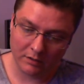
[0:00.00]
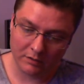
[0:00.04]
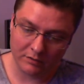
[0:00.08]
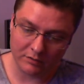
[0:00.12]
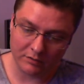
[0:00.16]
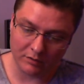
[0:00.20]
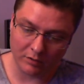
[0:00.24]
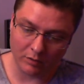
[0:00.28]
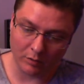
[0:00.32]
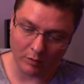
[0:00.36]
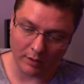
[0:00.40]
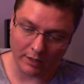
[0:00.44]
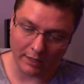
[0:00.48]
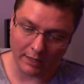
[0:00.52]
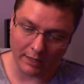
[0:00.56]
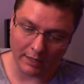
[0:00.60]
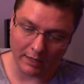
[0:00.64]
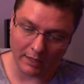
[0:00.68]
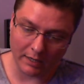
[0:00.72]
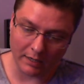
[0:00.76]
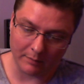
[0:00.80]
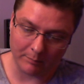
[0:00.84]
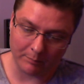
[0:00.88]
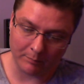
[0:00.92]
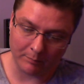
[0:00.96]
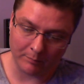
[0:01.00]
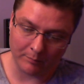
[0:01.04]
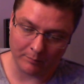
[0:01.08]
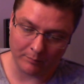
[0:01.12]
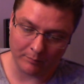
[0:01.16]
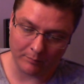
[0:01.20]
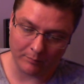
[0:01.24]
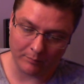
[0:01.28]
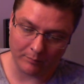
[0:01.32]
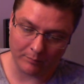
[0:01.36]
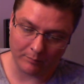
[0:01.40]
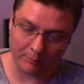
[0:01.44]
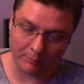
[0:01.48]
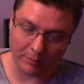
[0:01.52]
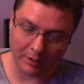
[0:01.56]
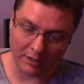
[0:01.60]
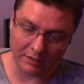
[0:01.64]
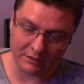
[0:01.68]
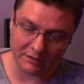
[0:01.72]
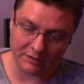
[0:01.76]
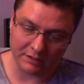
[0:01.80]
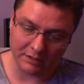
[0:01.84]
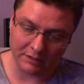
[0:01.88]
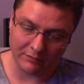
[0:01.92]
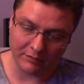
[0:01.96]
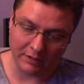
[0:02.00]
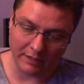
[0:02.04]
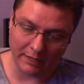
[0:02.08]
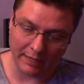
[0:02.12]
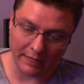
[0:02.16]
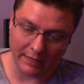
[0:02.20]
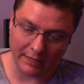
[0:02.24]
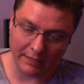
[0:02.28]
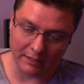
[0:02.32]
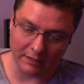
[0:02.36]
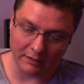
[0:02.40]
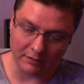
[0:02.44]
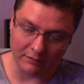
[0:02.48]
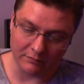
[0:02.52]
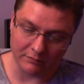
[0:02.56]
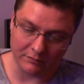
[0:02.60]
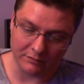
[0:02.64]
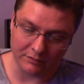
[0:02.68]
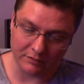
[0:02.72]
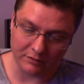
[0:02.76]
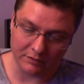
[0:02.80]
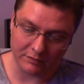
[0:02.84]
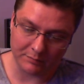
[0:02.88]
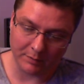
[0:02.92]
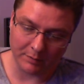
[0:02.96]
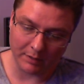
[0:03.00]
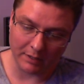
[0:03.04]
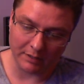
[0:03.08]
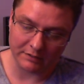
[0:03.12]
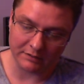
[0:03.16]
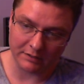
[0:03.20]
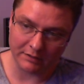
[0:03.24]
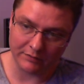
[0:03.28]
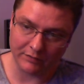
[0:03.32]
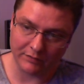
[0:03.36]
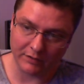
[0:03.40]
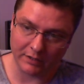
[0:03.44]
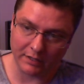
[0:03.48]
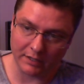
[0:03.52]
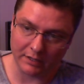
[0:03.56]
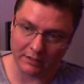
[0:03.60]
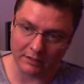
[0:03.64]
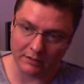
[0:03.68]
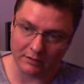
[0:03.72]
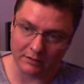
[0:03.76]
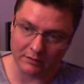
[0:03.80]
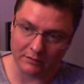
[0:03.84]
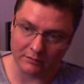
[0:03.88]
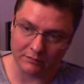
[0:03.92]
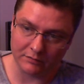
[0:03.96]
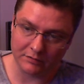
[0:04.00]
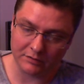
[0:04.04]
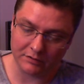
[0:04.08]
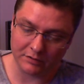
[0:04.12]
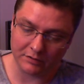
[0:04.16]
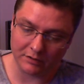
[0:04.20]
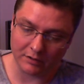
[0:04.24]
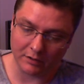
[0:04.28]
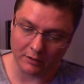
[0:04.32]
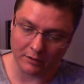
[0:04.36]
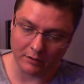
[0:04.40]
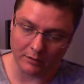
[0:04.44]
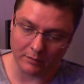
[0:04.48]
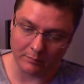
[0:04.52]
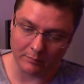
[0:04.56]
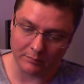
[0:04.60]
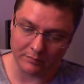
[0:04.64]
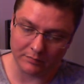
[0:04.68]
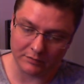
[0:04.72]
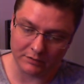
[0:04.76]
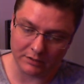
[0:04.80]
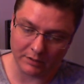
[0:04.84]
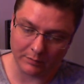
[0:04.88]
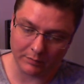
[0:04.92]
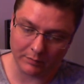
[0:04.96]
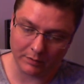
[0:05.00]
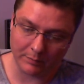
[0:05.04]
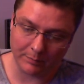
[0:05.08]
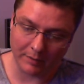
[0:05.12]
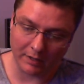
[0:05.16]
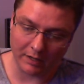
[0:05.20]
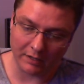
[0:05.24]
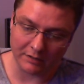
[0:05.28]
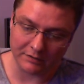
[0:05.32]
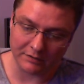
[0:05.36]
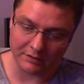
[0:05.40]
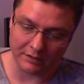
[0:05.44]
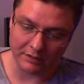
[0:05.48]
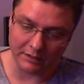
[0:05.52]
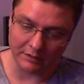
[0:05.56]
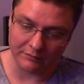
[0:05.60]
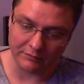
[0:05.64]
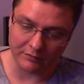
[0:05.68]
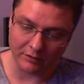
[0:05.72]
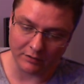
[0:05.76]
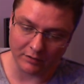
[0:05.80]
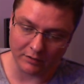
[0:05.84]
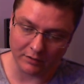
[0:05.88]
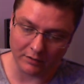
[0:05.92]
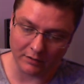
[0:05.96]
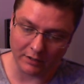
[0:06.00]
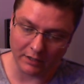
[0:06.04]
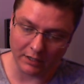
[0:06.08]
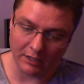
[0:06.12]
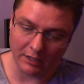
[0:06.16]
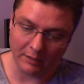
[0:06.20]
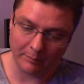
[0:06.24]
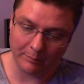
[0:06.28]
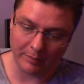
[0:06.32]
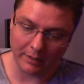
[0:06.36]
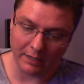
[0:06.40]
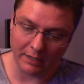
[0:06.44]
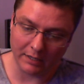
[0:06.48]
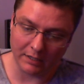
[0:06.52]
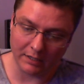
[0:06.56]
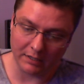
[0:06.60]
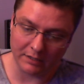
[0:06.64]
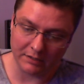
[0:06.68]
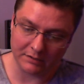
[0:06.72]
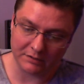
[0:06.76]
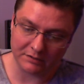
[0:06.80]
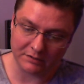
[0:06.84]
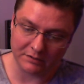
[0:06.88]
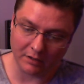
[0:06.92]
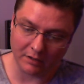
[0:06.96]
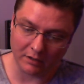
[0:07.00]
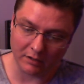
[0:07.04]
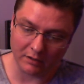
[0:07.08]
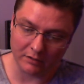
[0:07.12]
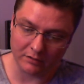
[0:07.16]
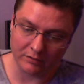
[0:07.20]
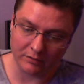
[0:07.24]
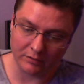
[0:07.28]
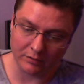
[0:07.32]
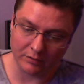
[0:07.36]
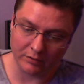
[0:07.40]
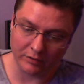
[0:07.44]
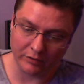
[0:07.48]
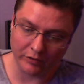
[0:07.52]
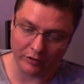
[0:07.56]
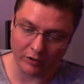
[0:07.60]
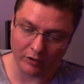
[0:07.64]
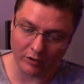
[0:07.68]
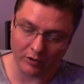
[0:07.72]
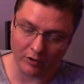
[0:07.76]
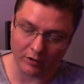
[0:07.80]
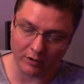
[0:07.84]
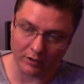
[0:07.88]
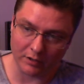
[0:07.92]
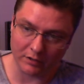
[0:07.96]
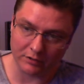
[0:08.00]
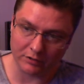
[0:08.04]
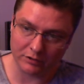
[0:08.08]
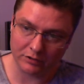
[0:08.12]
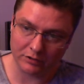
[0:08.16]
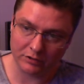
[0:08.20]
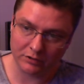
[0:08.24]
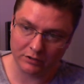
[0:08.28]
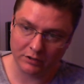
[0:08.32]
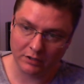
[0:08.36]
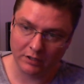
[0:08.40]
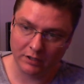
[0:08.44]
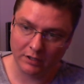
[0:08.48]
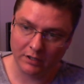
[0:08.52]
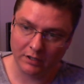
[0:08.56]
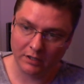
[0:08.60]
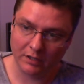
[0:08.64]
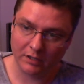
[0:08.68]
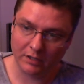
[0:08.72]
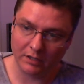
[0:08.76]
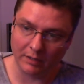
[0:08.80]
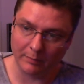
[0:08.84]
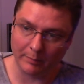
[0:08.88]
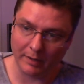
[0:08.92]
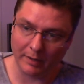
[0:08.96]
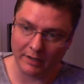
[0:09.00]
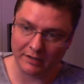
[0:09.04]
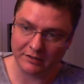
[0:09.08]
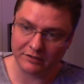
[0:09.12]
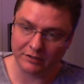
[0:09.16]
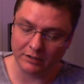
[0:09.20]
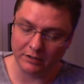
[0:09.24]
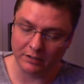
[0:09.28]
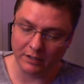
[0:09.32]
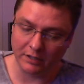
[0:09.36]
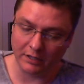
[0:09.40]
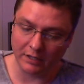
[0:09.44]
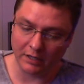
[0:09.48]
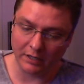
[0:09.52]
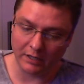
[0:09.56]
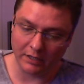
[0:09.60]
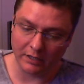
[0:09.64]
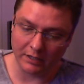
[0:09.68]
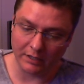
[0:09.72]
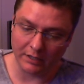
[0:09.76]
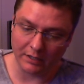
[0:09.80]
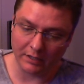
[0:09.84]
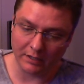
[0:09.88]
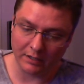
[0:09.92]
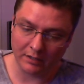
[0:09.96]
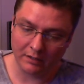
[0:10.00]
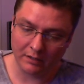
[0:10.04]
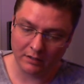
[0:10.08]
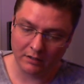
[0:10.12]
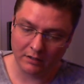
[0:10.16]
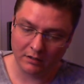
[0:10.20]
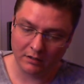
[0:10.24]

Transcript: so I got positive and negatives. There's positive and negatives. Um, some of the positives are independence, solitude, and courage. The masculinity